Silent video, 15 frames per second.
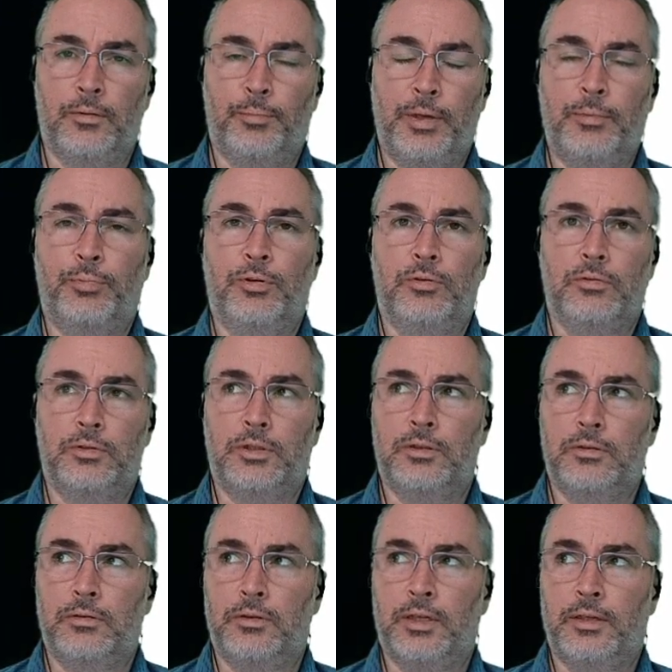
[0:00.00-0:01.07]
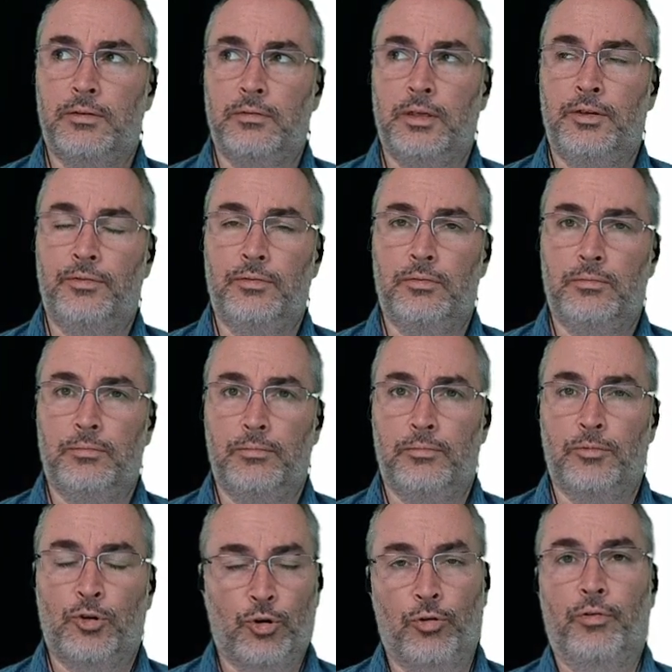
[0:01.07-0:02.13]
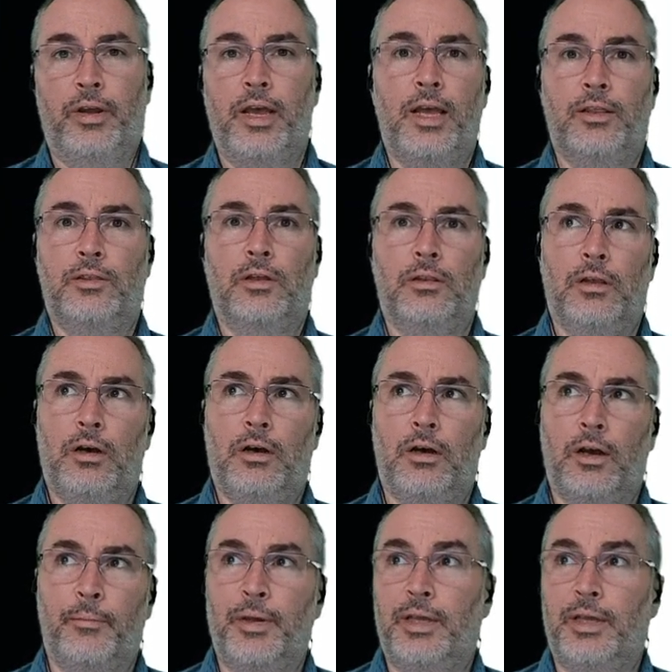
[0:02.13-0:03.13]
people that create the law. I